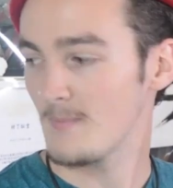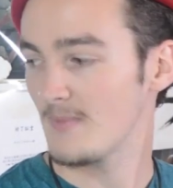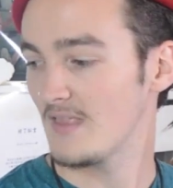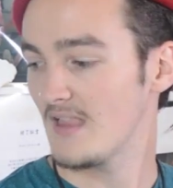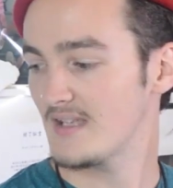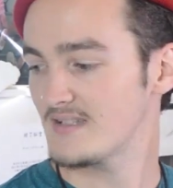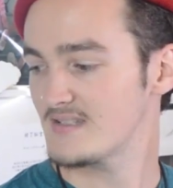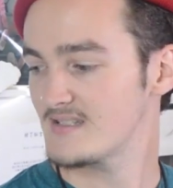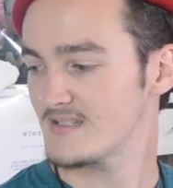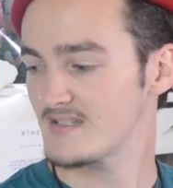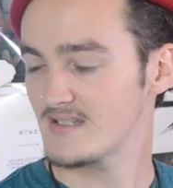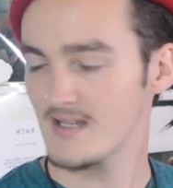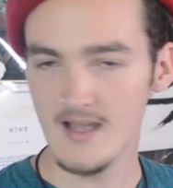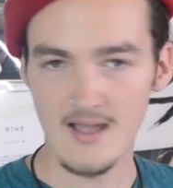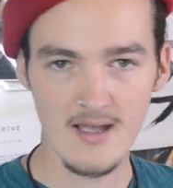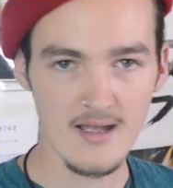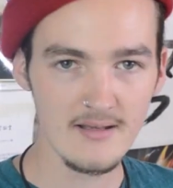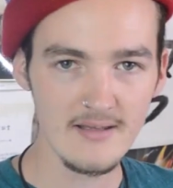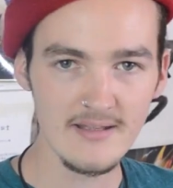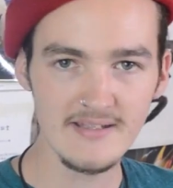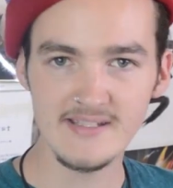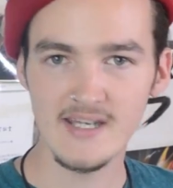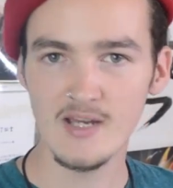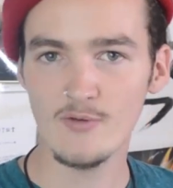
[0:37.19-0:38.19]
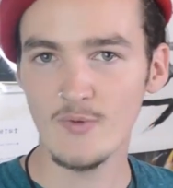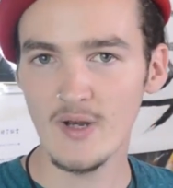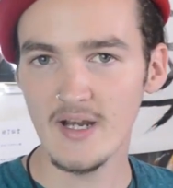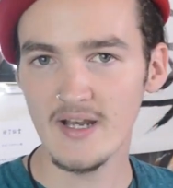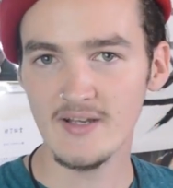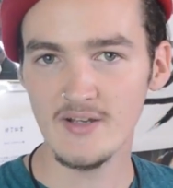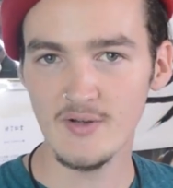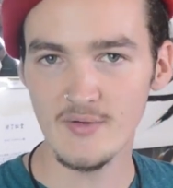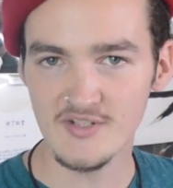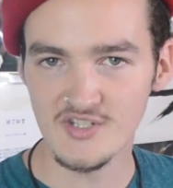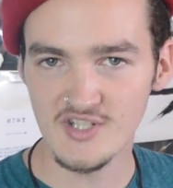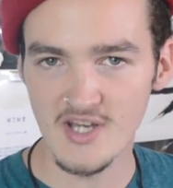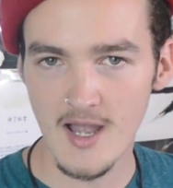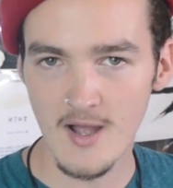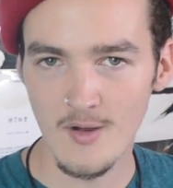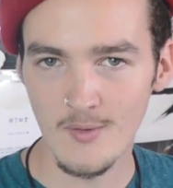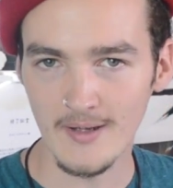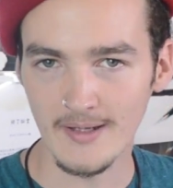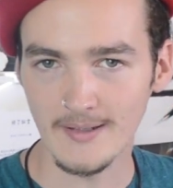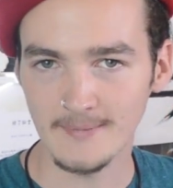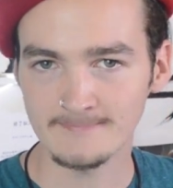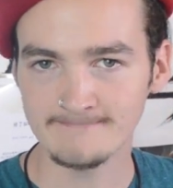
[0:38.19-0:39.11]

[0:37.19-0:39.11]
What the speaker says: Let's get right into it, shall we?